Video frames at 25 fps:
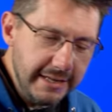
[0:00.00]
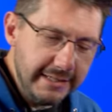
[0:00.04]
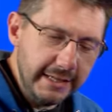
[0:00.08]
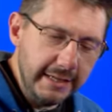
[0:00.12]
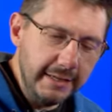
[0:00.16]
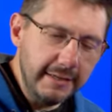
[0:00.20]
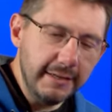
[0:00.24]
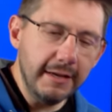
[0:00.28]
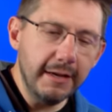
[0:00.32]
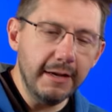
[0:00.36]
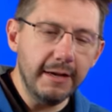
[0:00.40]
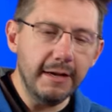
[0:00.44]
I
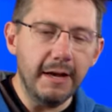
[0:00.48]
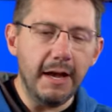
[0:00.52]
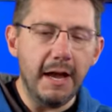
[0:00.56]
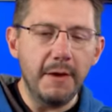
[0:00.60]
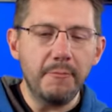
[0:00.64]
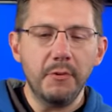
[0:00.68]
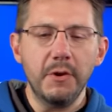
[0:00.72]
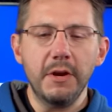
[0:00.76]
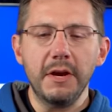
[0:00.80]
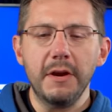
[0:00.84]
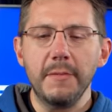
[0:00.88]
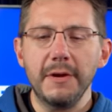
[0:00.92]
did, uh,
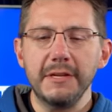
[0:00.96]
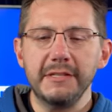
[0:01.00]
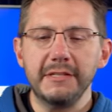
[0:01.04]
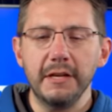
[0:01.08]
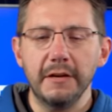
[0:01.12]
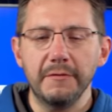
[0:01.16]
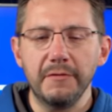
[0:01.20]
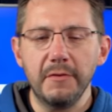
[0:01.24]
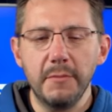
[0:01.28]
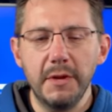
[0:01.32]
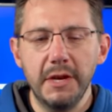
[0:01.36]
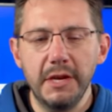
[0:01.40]
I printed
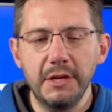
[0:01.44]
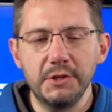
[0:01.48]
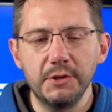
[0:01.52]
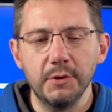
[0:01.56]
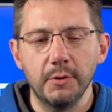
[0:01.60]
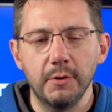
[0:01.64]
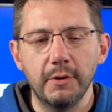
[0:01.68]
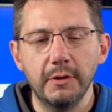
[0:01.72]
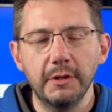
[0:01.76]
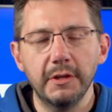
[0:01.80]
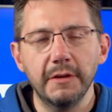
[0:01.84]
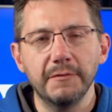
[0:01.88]
myself a Mini
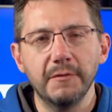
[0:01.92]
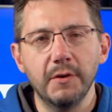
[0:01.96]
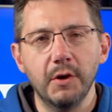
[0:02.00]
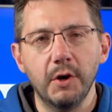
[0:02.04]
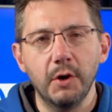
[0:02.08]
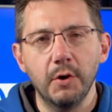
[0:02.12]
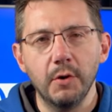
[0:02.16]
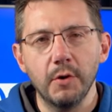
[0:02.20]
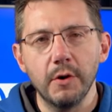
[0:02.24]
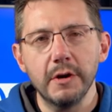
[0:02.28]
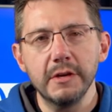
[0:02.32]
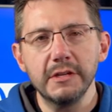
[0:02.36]
Joel, of
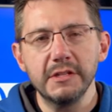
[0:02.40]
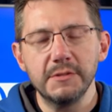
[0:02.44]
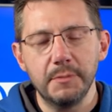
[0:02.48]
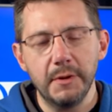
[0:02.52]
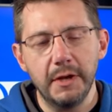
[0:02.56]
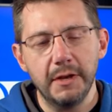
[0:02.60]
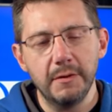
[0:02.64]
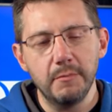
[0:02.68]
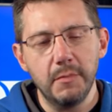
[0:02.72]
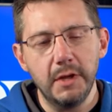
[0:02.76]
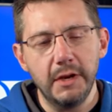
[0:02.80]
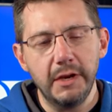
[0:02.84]
course,
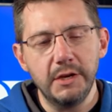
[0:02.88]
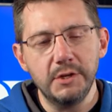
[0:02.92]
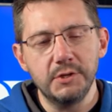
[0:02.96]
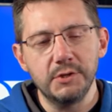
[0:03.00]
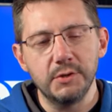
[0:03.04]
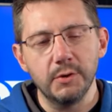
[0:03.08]
but Mini